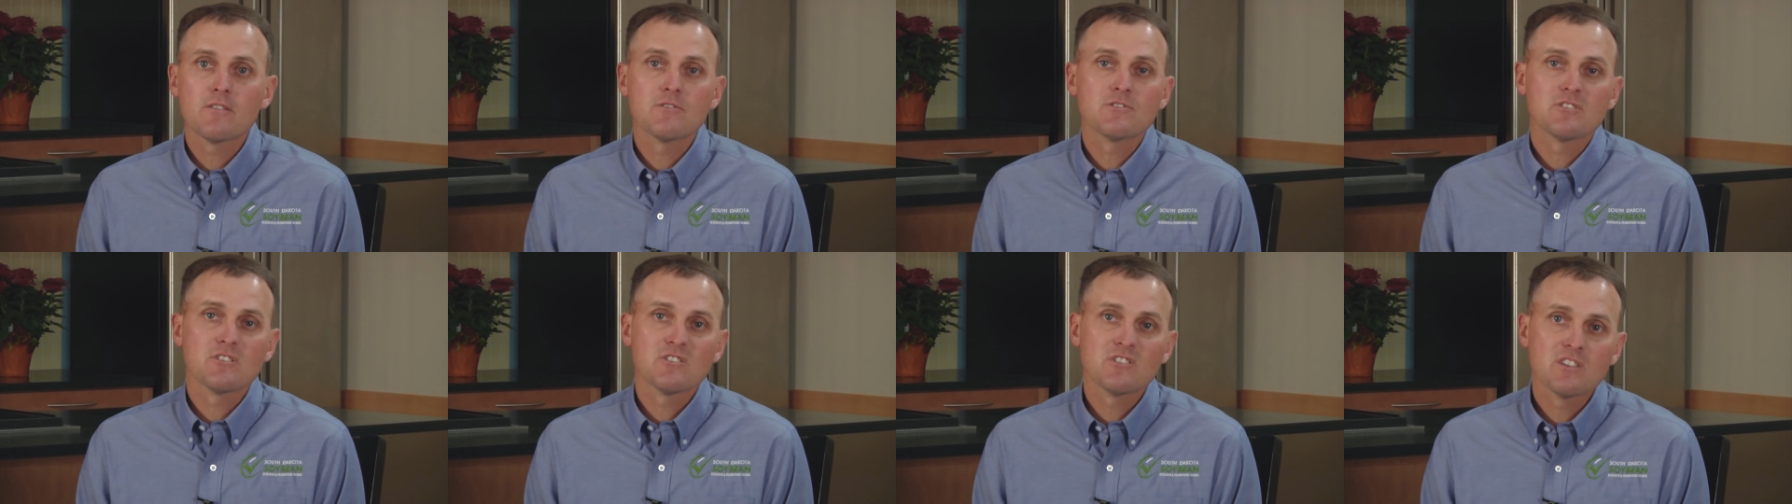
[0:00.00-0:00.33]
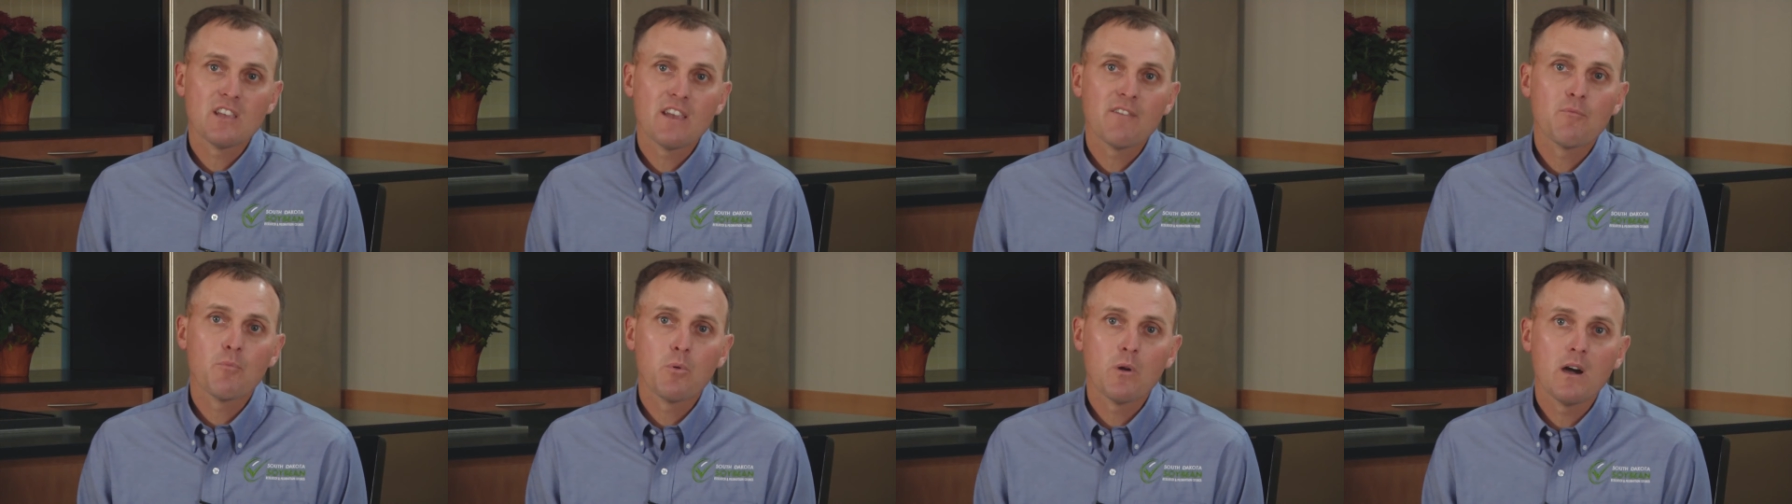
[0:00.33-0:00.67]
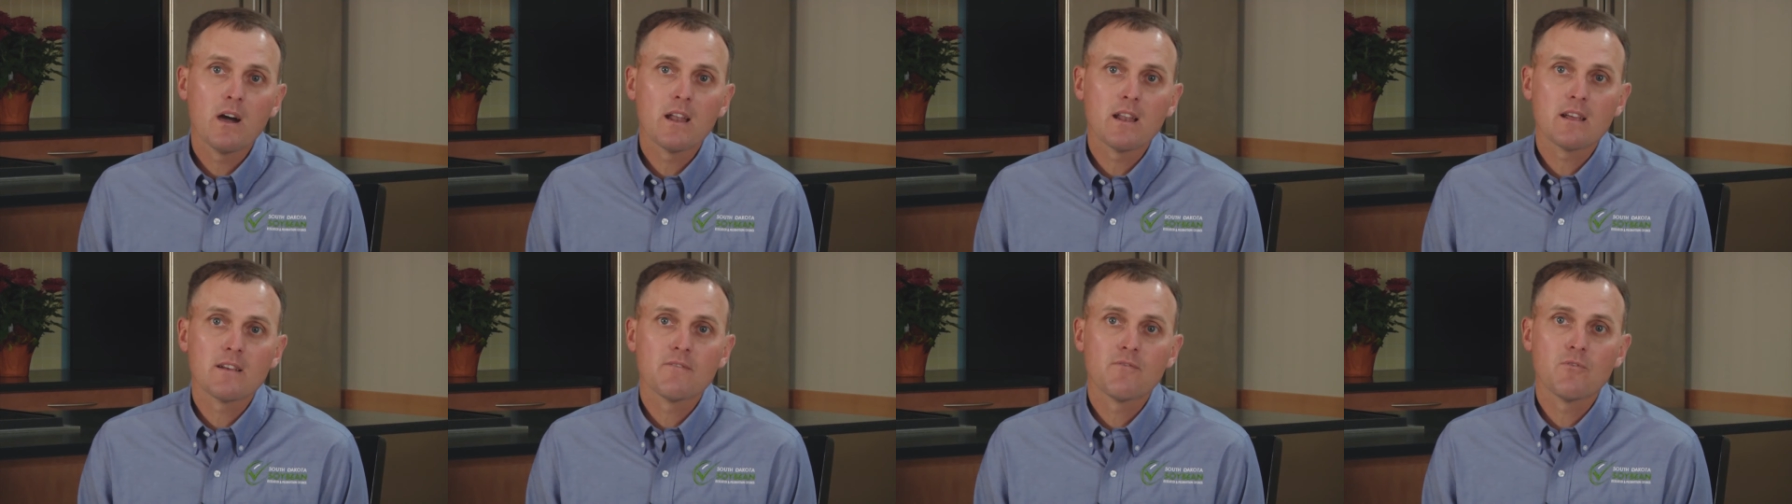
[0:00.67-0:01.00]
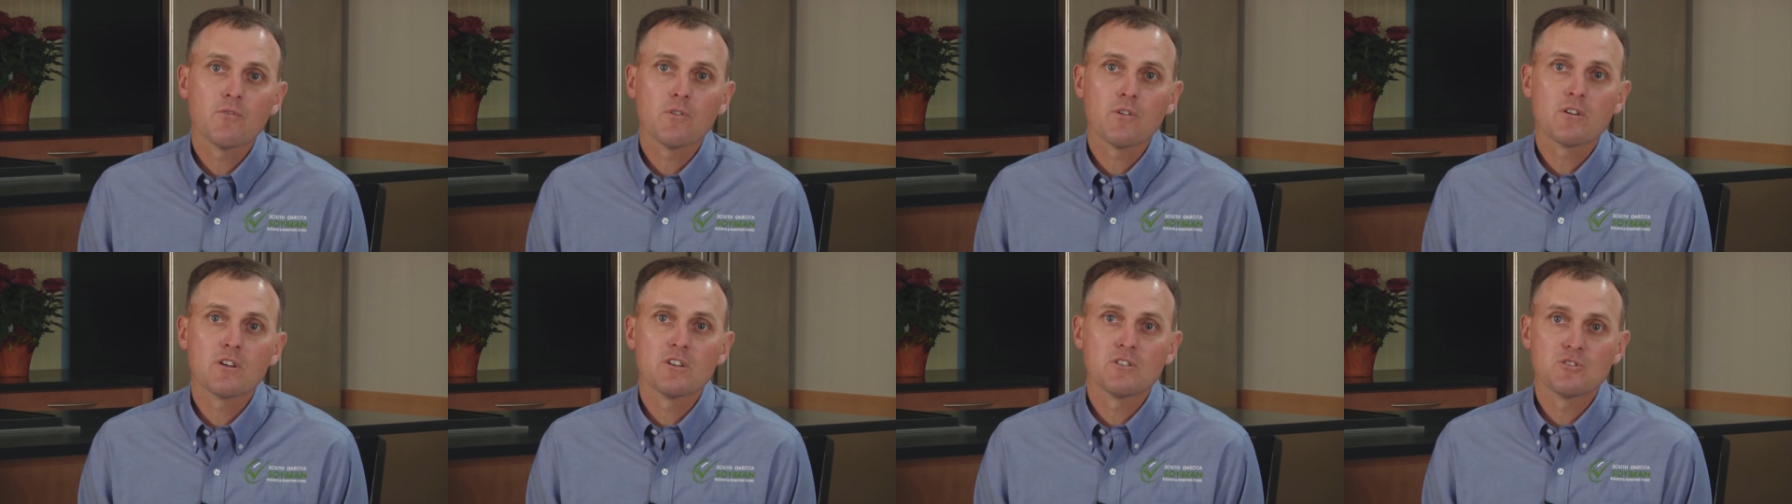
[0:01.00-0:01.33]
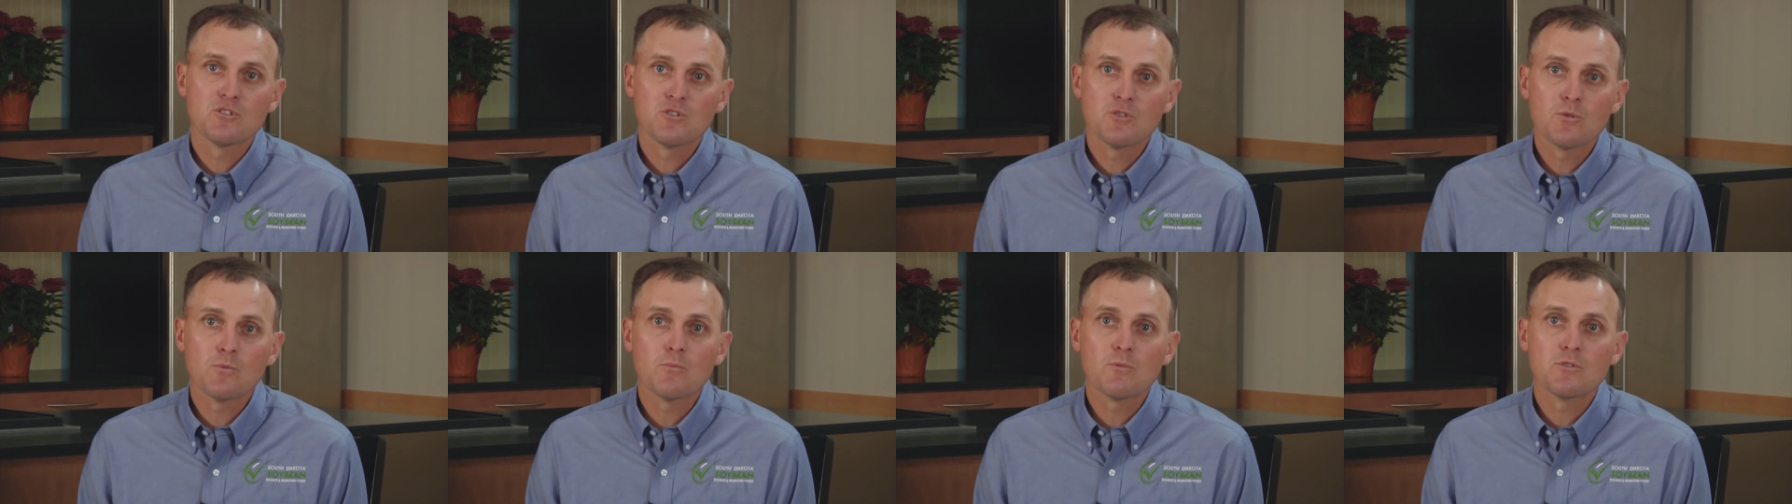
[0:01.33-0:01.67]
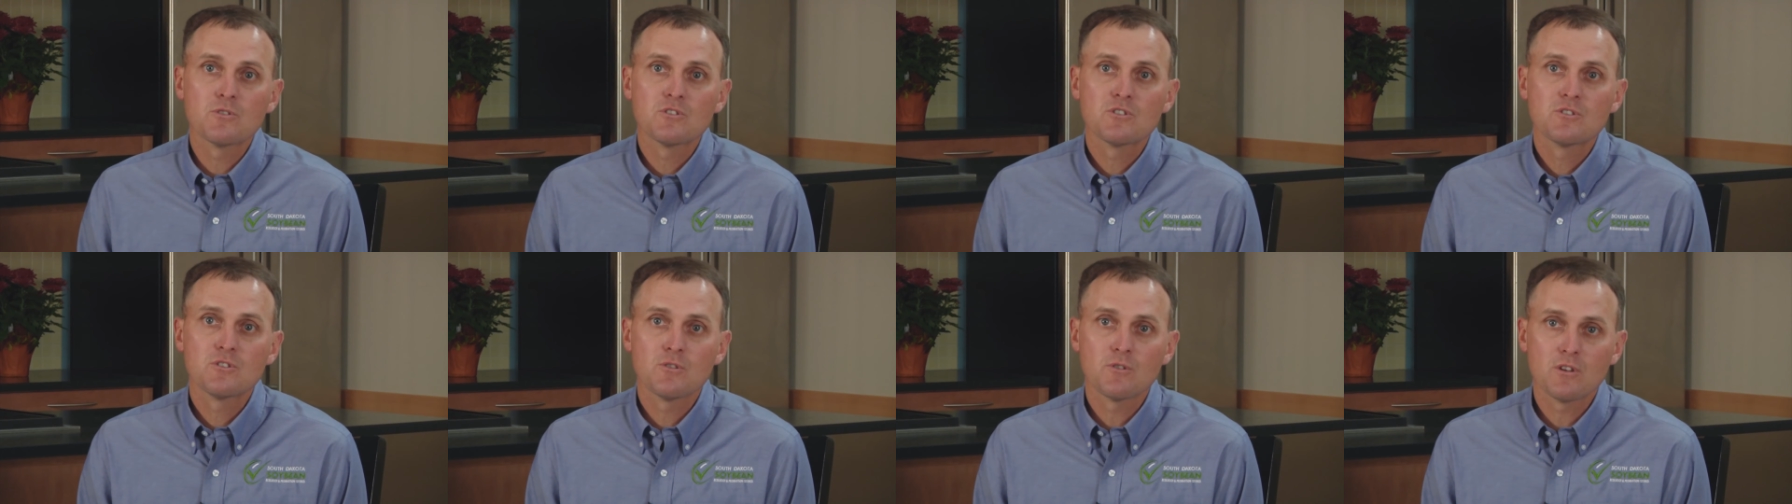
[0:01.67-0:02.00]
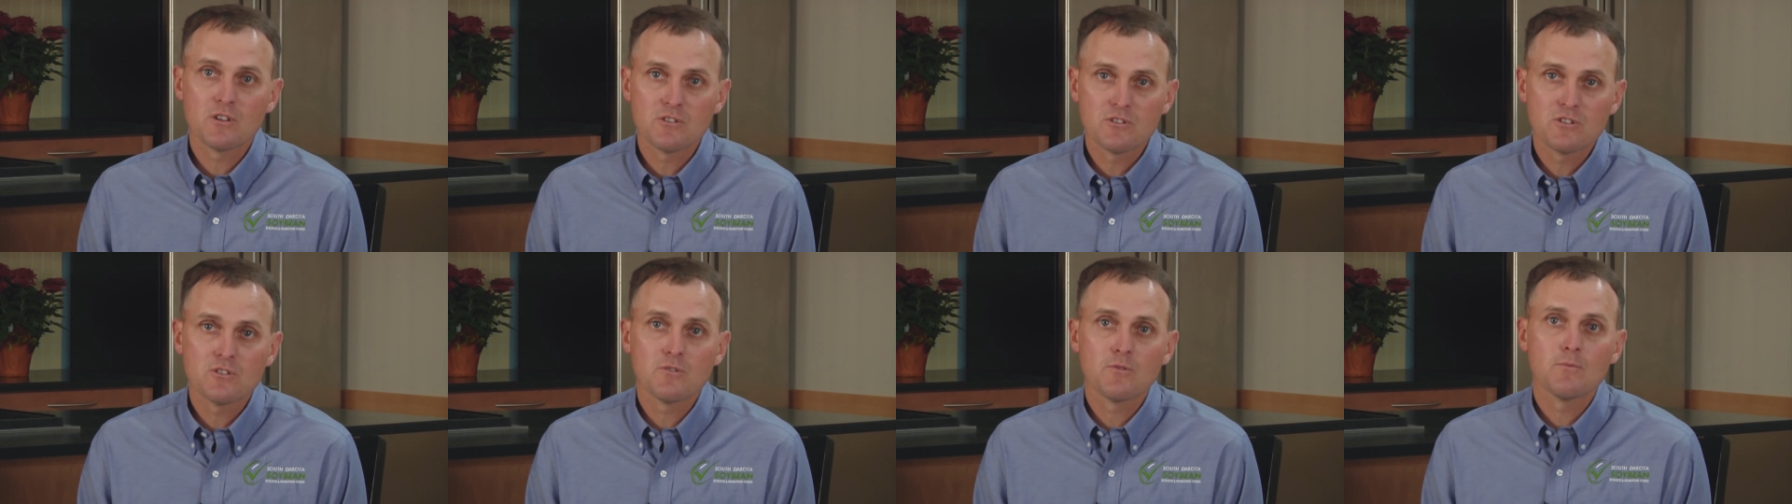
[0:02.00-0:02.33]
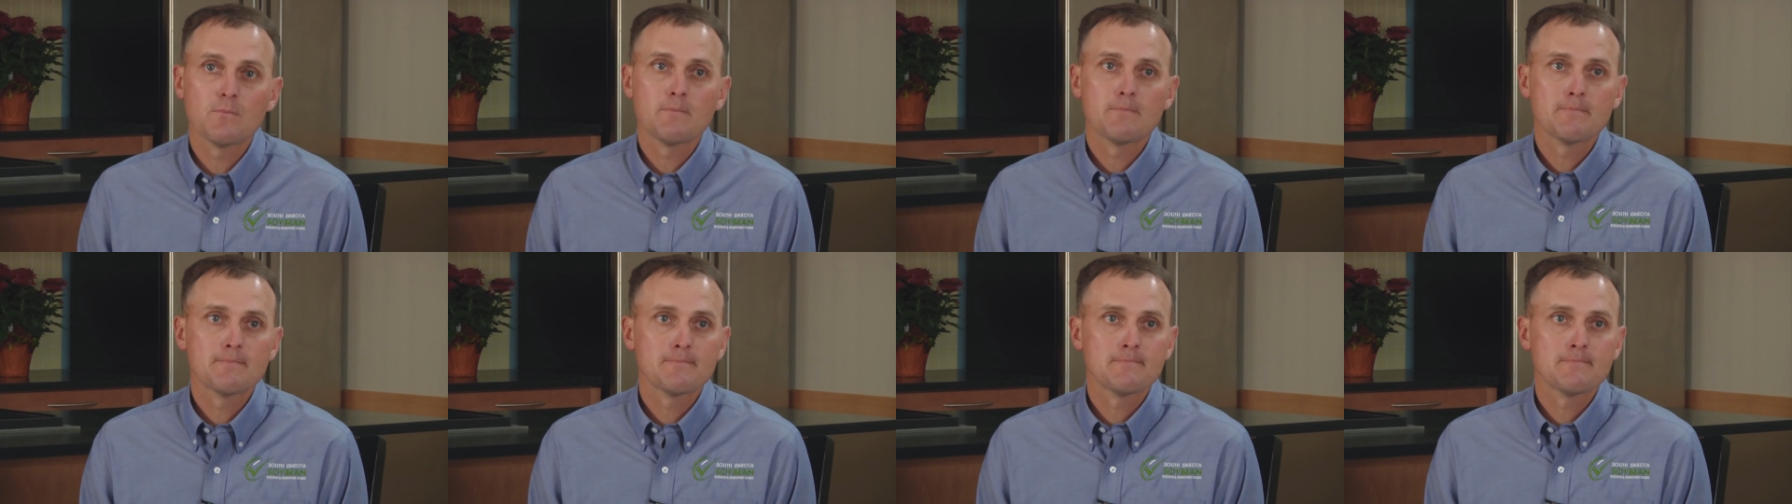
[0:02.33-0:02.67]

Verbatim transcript: there's a safe product for consumers to consume.